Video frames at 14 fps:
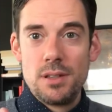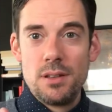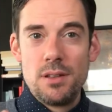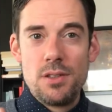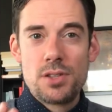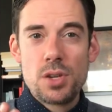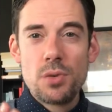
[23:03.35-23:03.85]

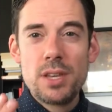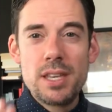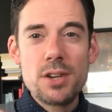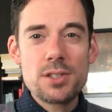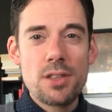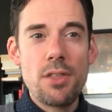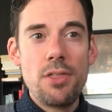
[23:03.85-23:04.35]
so
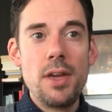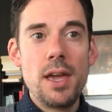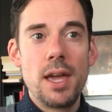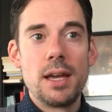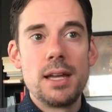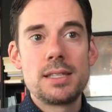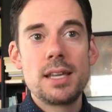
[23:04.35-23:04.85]
here's the
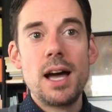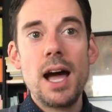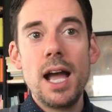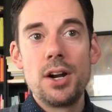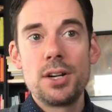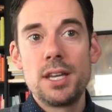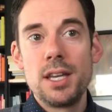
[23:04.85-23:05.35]
thing, it's a
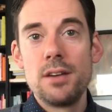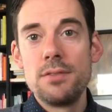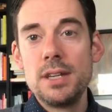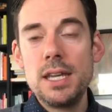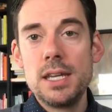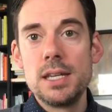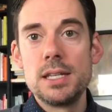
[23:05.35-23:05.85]
hierarchy of
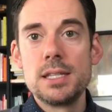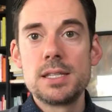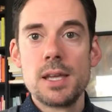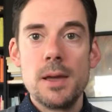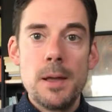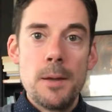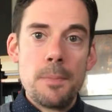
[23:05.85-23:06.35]
needs.
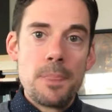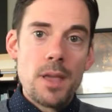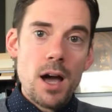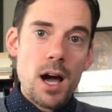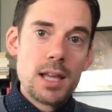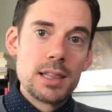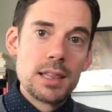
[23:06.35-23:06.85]

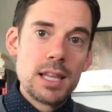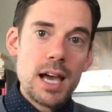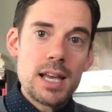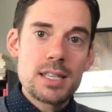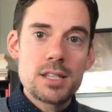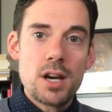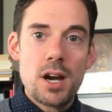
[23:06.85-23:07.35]

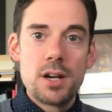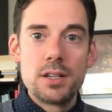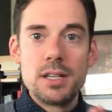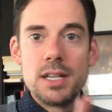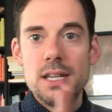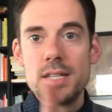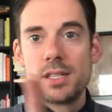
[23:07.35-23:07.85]
Unless our
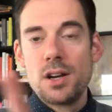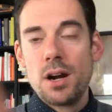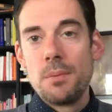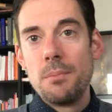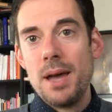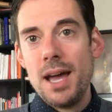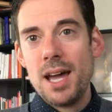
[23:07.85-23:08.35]
needs are
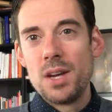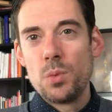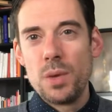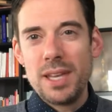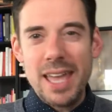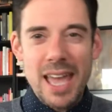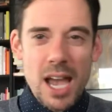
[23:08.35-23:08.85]
met, we
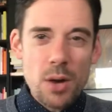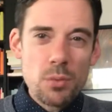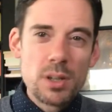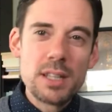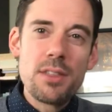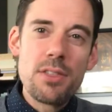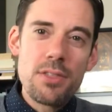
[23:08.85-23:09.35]
can't
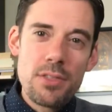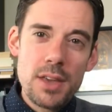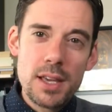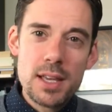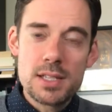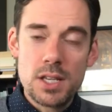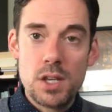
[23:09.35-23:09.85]
really think
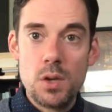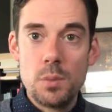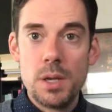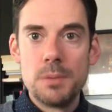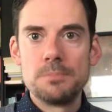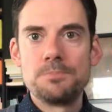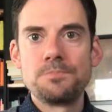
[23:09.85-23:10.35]
as a
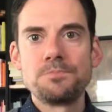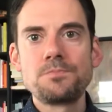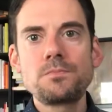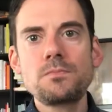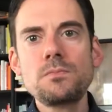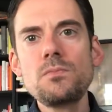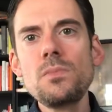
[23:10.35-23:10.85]
human.
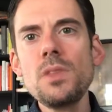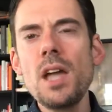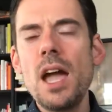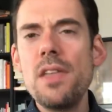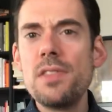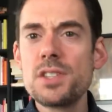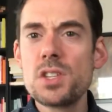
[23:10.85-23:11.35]

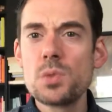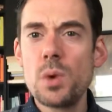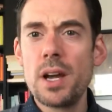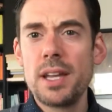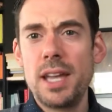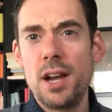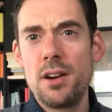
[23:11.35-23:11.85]
And this is why
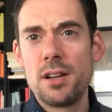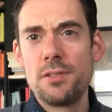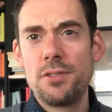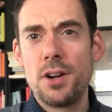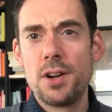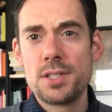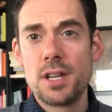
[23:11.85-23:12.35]
caring
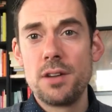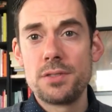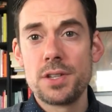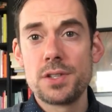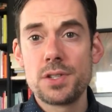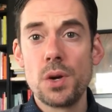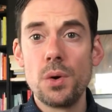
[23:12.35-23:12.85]
for ourselves
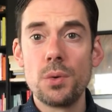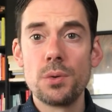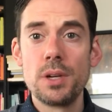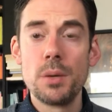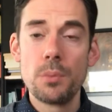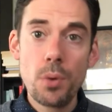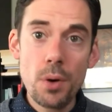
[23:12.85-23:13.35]
is so
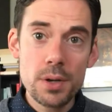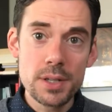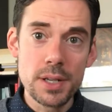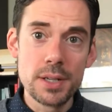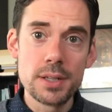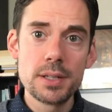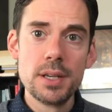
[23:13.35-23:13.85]

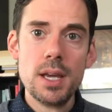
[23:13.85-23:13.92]
important,